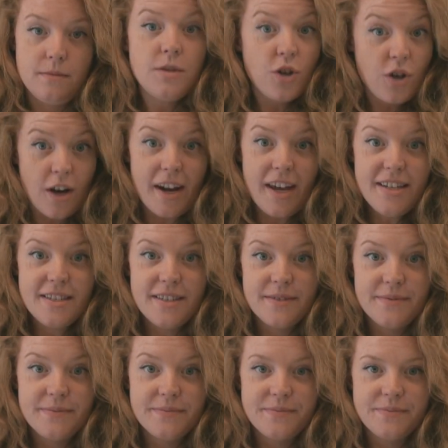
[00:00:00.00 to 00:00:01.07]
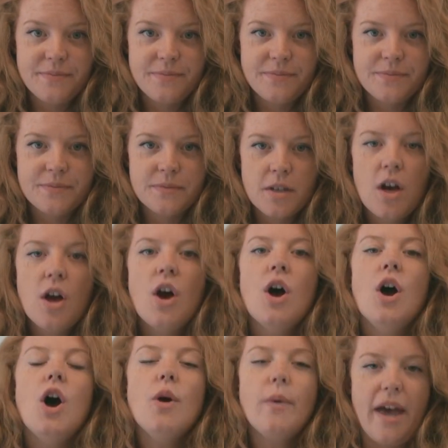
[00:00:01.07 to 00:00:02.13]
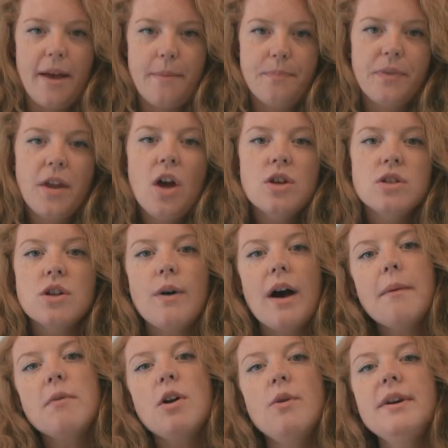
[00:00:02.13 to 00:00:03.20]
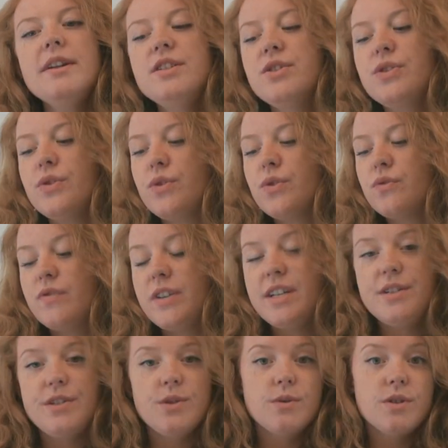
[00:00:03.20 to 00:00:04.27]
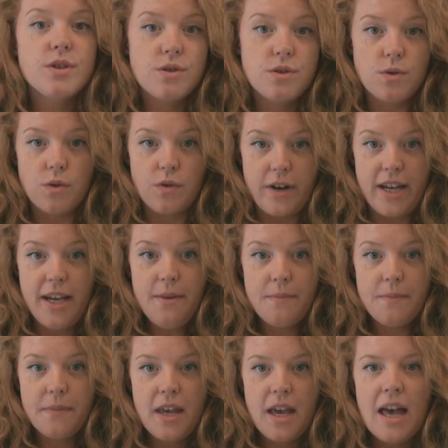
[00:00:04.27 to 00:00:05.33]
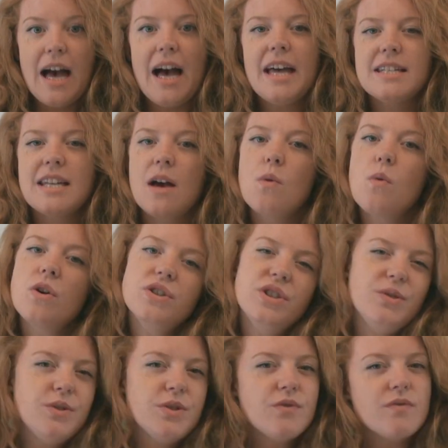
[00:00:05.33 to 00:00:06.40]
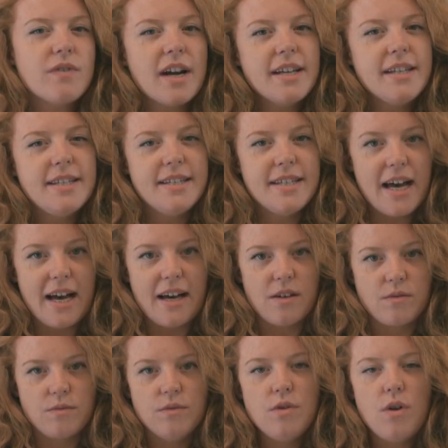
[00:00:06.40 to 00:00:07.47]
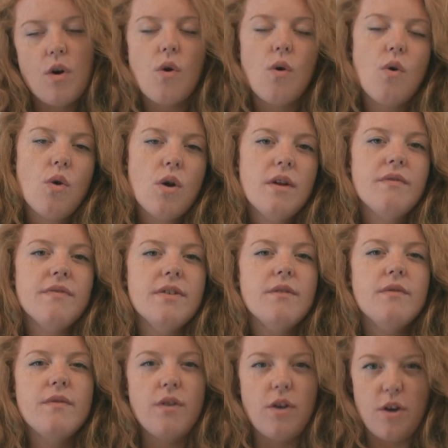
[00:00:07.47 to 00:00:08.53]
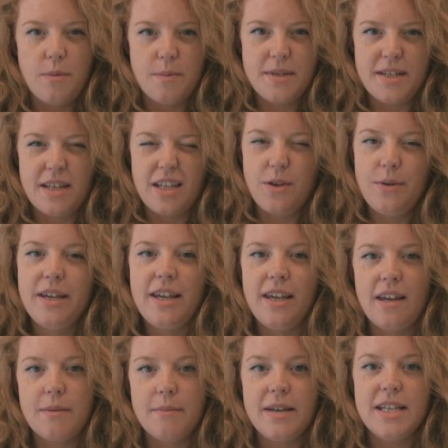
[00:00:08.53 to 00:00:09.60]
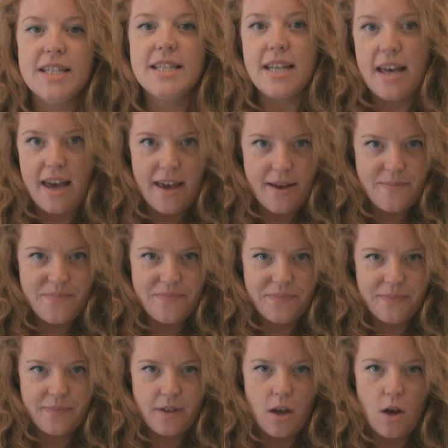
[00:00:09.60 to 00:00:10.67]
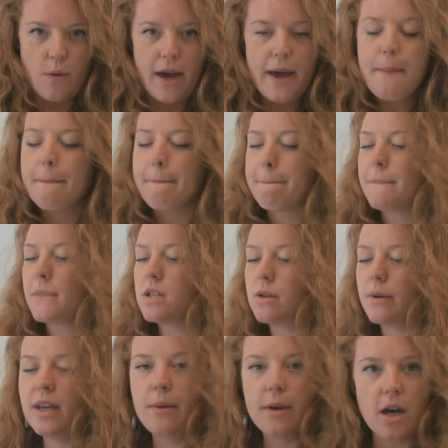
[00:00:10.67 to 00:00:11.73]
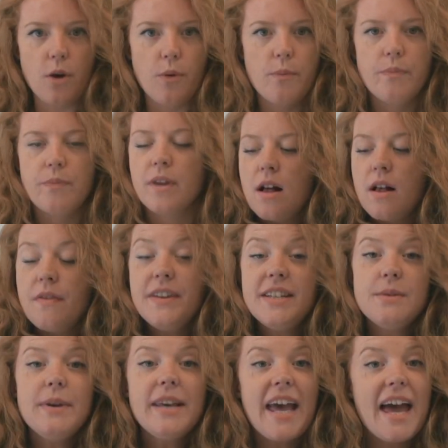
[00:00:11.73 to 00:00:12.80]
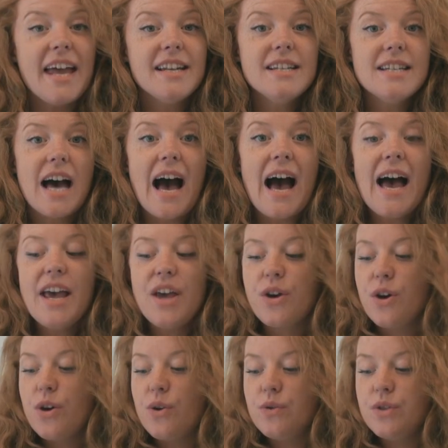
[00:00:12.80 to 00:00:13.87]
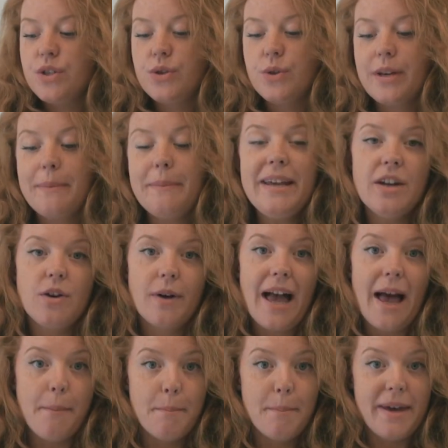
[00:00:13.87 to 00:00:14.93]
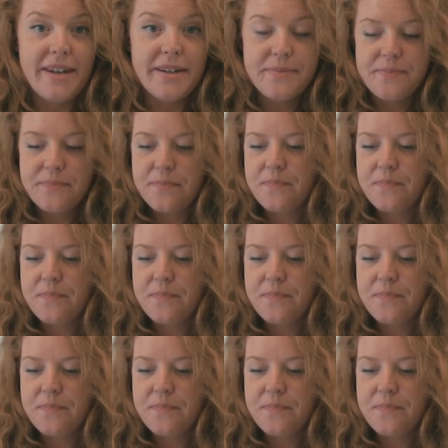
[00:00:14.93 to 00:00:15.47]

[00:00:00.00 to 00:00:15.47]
You got it? Okay, so I'm going to read you a story and I want you to write down all of the verbs that you hear me say. Okay, so here we go. This weekend I go to Camino camping.